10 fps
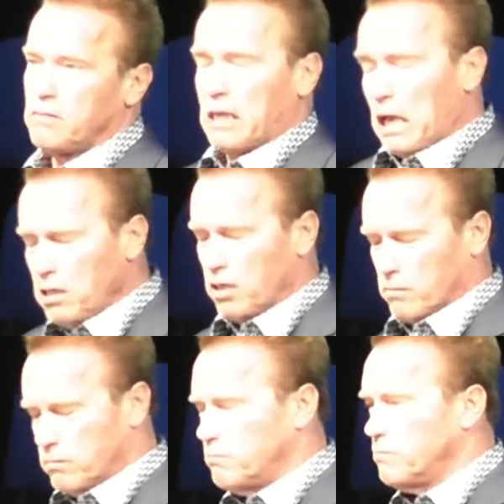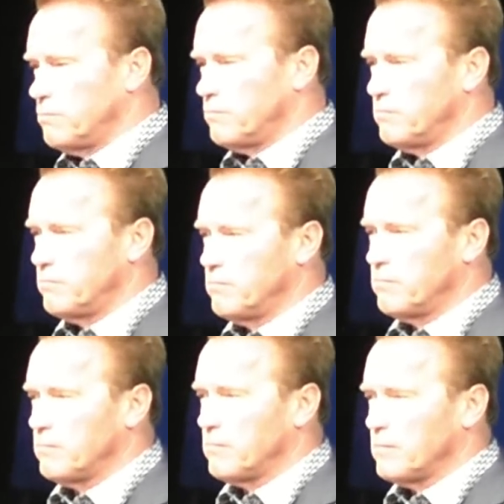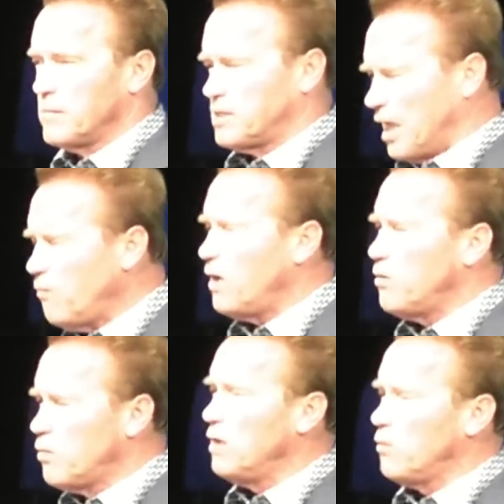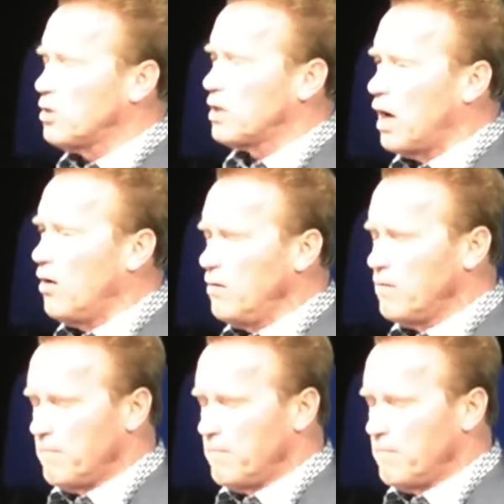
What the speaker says: They kill you. Is that where you really want to go?